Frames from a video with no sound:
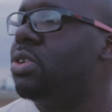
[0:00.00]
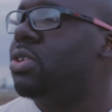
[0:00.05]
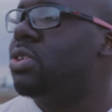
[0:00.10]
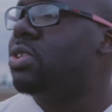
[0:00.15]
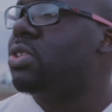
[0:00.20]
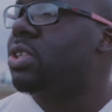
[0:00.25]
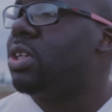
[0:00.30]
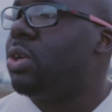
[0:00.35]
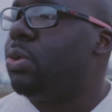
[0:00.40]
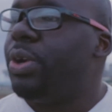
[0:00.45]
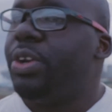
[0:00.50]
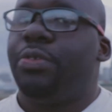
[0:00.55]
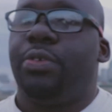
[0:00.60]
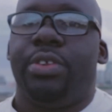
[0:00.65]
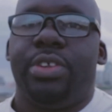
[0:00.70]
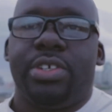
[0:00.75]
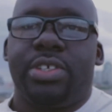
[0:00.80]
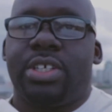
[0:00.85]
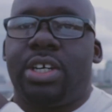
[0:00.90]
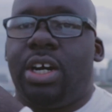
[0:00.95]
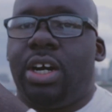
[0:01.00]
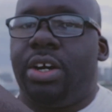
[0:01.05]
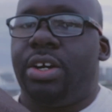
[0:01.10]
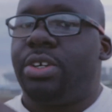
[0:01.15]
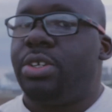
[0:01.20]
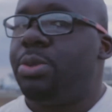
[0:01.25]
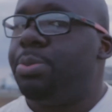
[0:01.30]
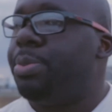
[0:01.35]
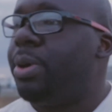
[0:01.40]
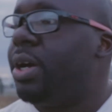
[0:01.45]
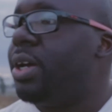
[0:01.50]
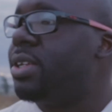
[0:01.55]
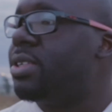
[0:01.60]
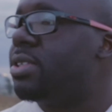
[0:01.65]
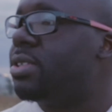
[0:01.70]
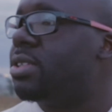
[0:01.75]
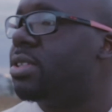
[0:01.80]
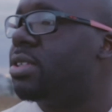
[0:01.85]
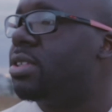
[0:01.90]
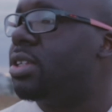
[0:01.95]
just gonna wait for this car to
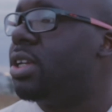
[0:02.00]
pass,